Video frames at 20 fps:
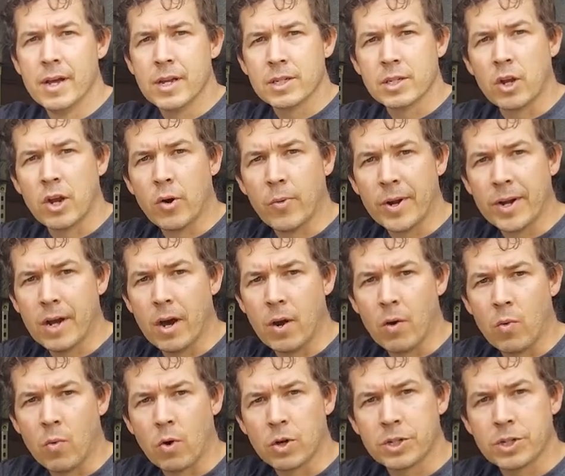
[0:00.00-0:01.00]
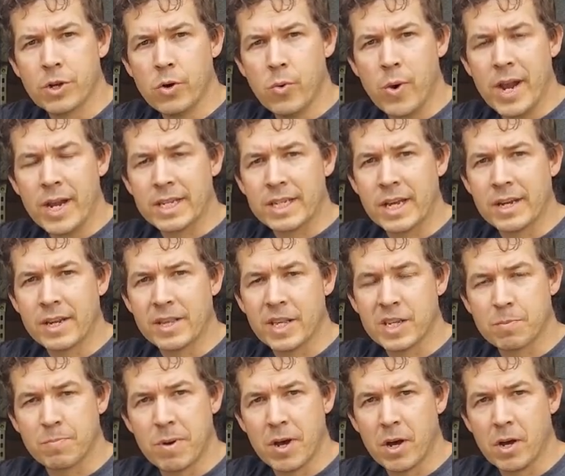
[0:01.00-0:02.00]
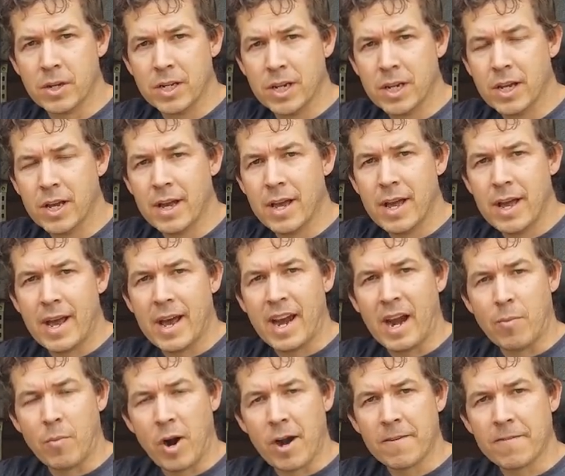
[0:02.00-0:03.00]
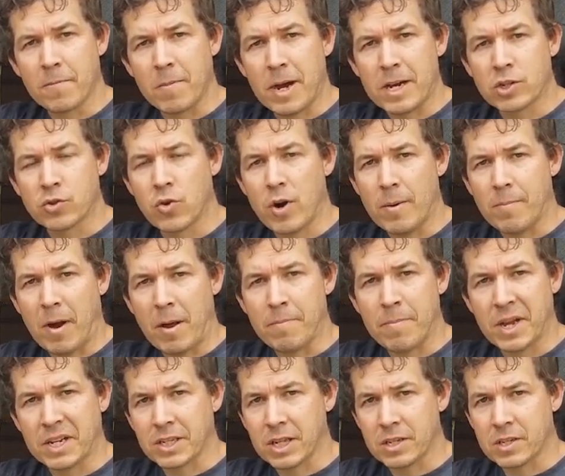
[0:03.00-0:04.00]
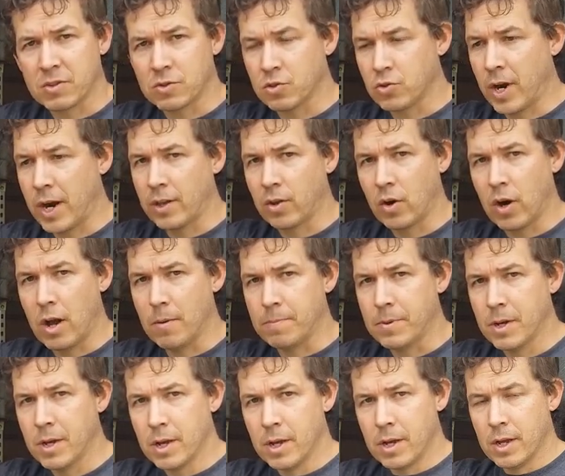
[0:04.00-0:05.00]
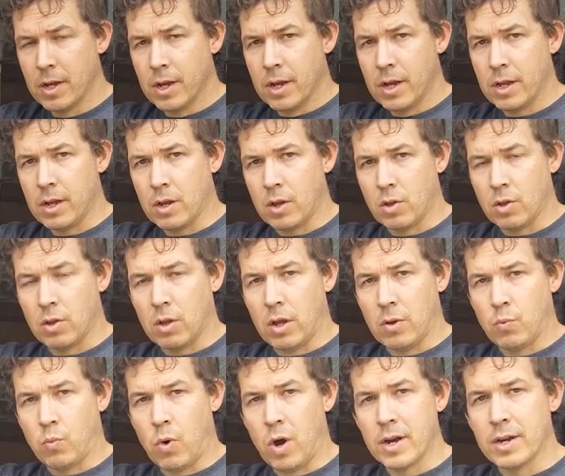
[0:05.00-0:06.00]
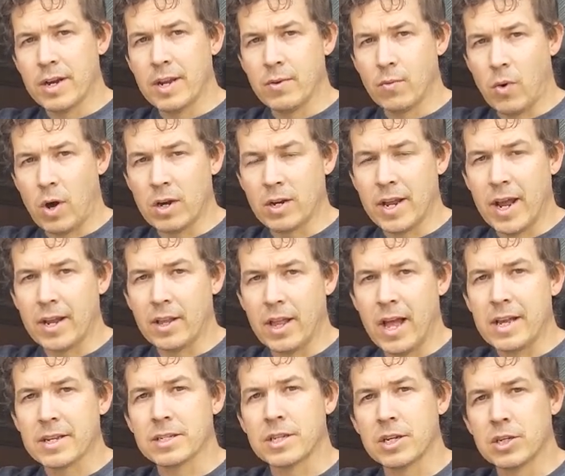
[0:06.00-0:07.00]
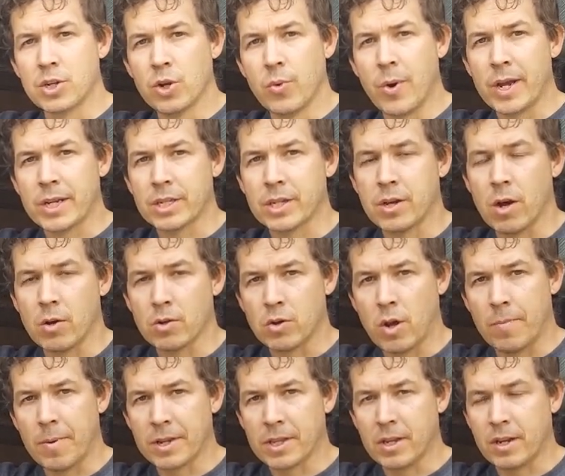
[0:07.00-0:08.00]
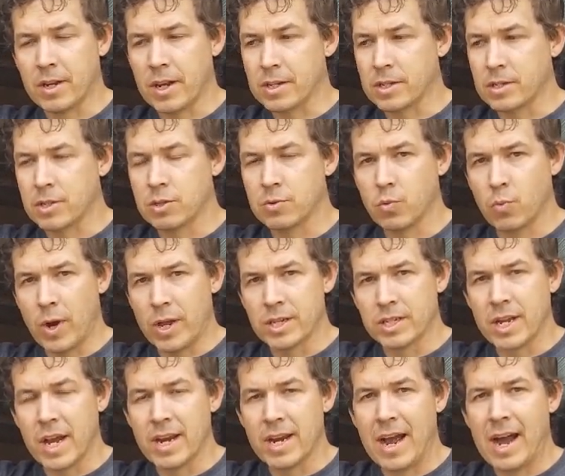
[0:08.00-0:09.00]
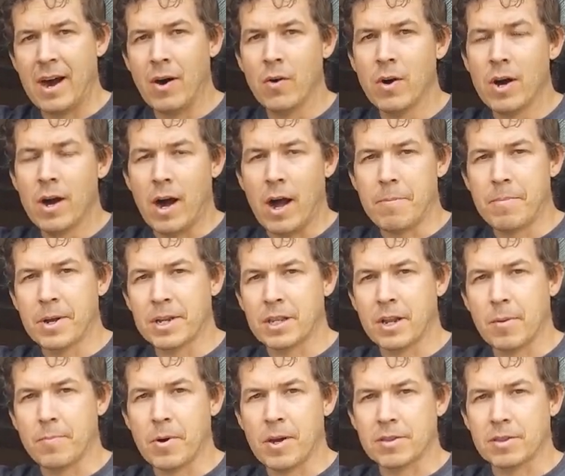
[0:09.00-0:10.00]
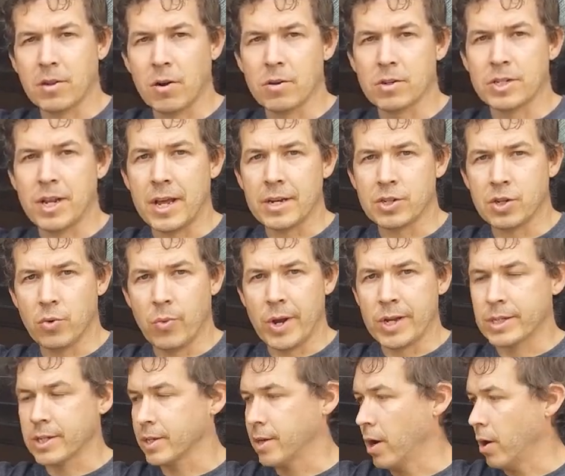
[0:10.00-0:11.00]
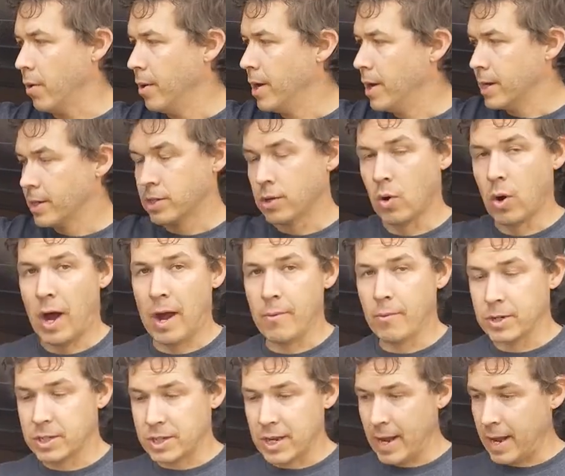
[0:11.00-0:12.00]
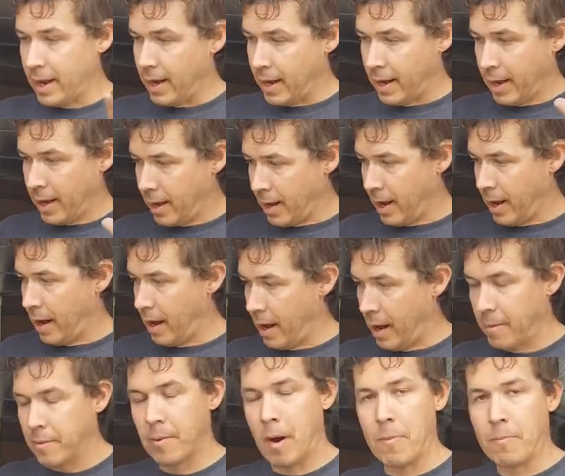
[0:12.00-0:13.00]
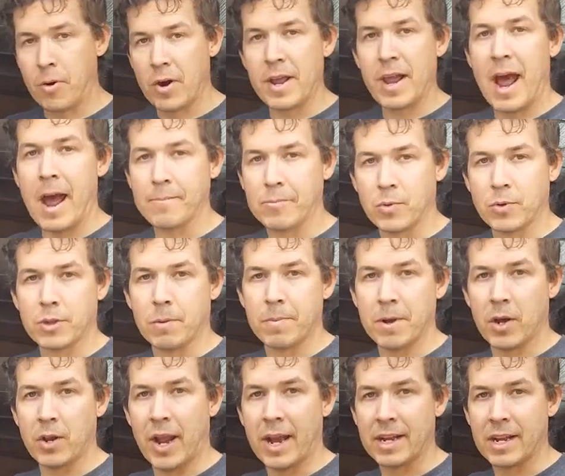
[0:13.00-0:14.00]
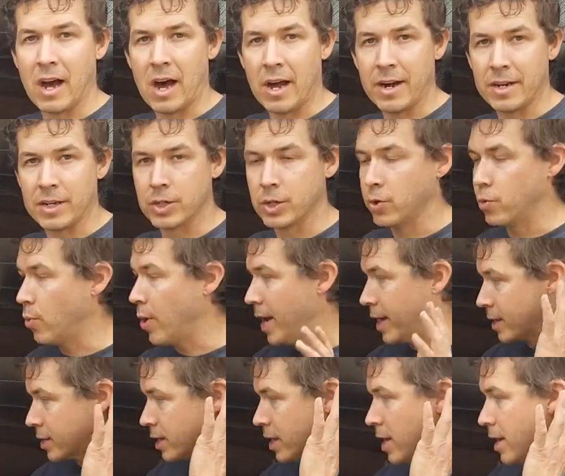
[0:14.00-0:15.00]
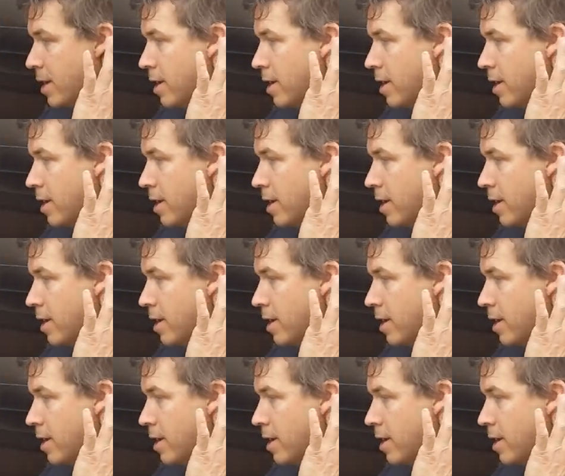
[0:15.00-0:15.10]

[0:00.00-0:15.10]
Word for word: So here we go. We're two weeks into this build, and I'm ready for my trip. I picked this trailer up one one day less than two weeks ago. So I picked it. It's Wednesday now. I picked it up on Thursday two weeks ago. So I would say I'm, I'm pretty happy with the build I got in two weeks.